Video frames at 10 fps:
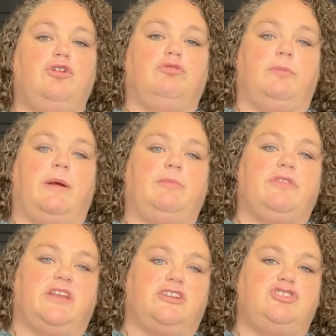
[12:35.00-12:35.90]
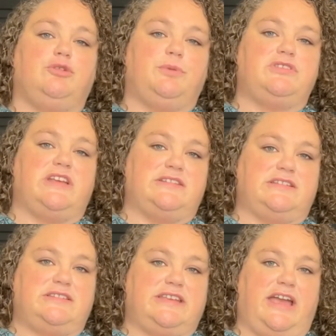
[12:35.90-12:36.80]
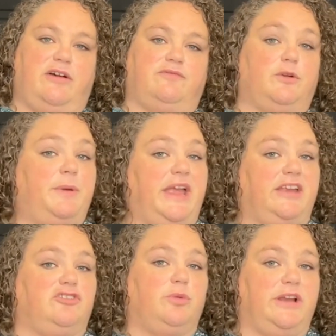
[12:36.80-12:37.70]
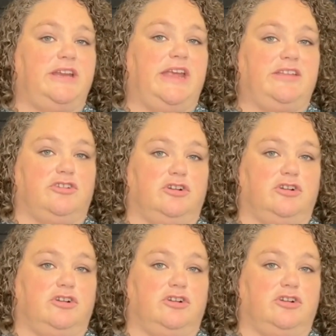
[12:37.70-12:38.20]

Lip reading: Remember that a 2% discount for paying 20 days